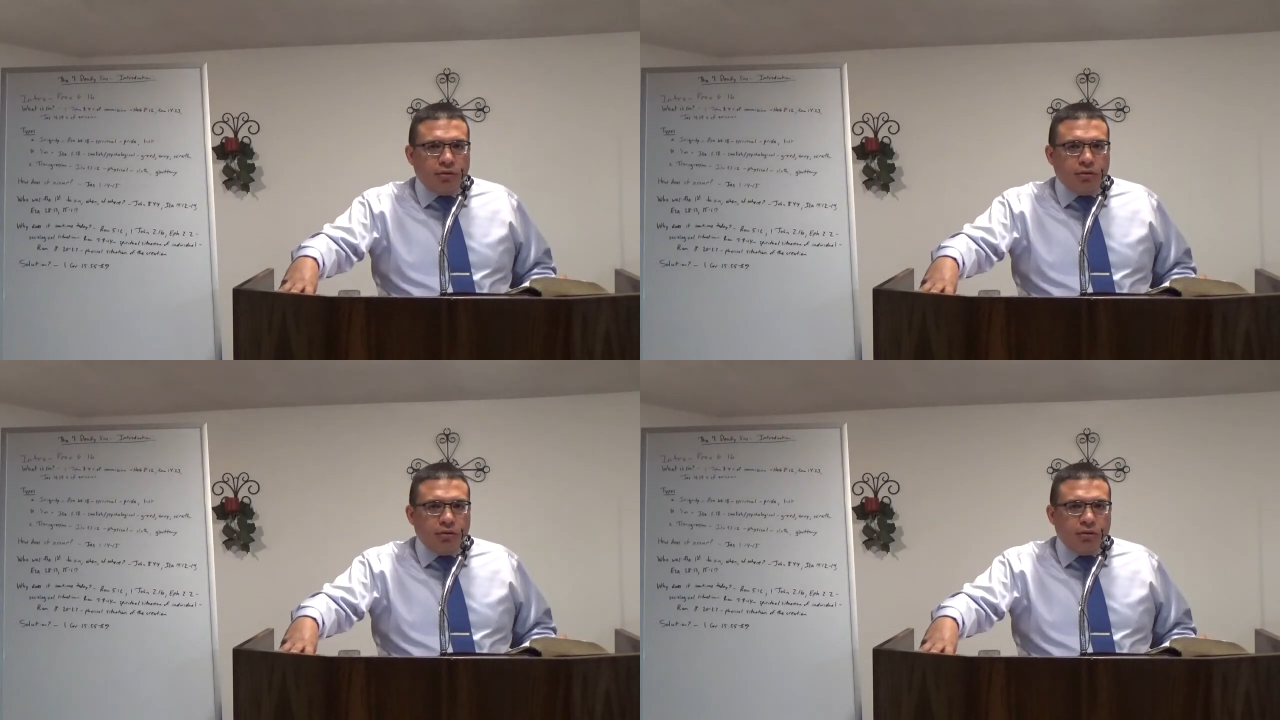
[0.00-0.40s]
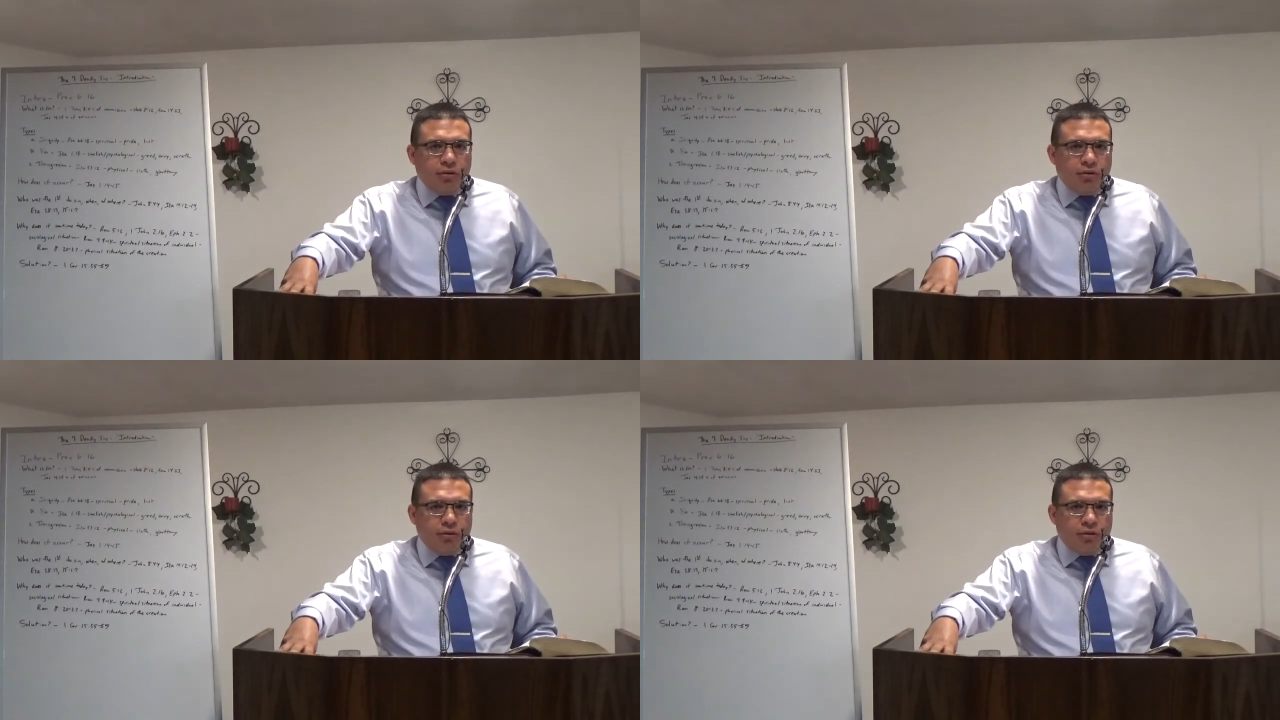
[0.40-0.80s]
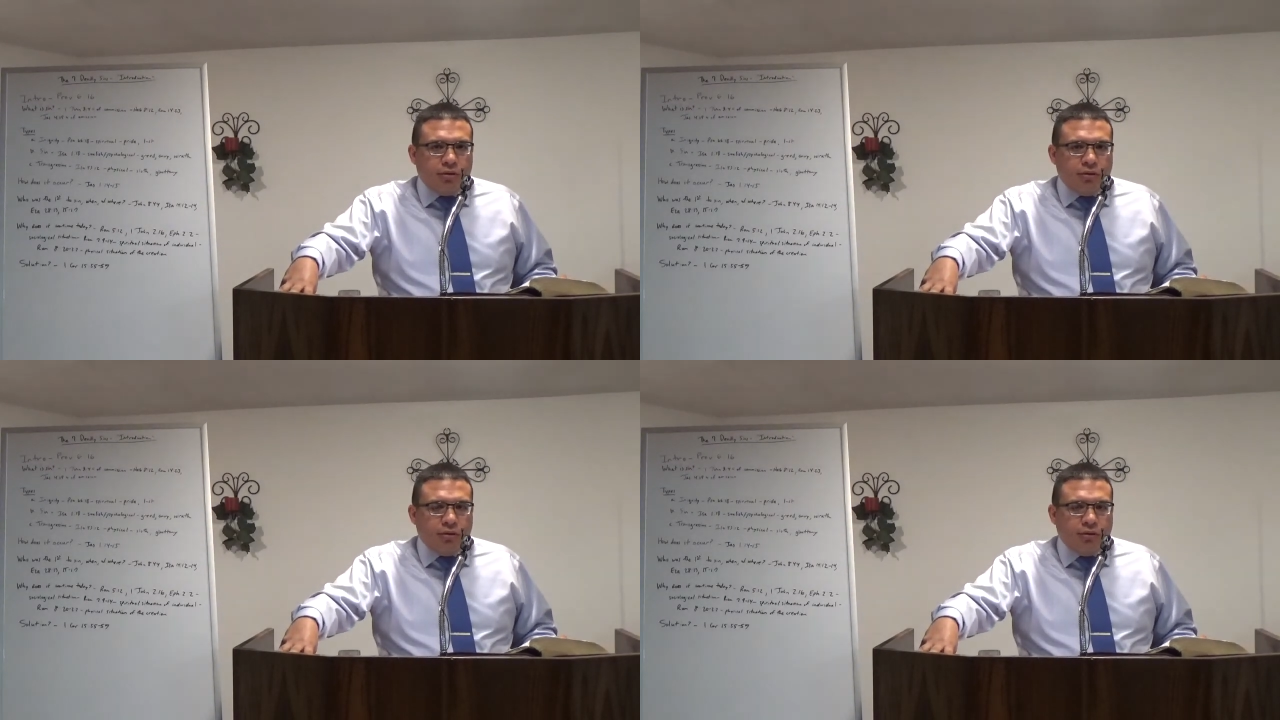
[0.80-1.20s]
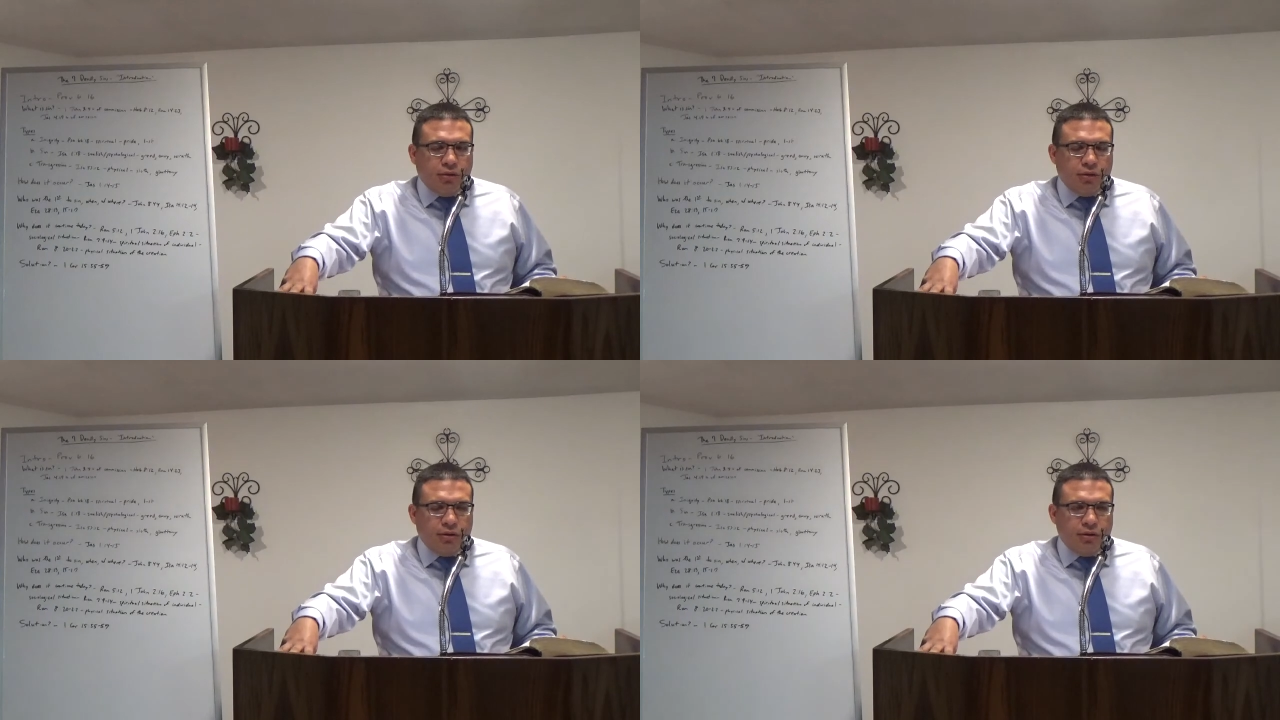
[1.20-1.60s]

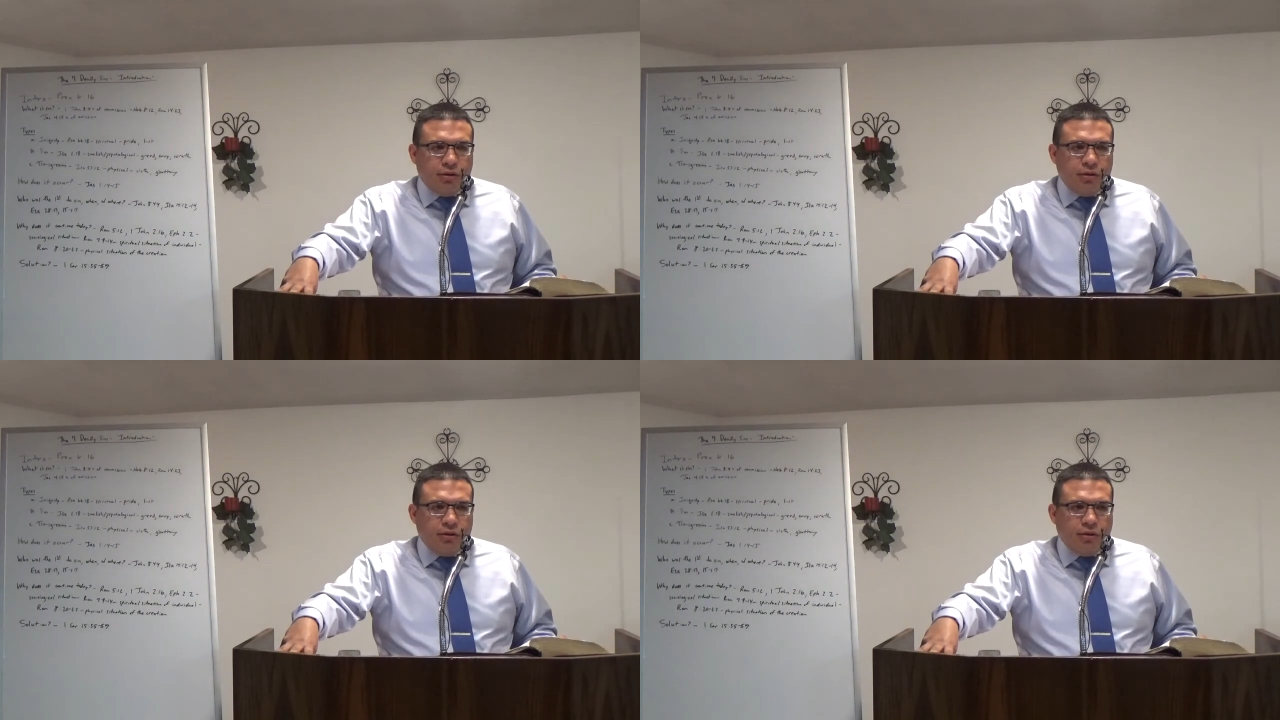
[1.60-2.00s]
(no one is talking)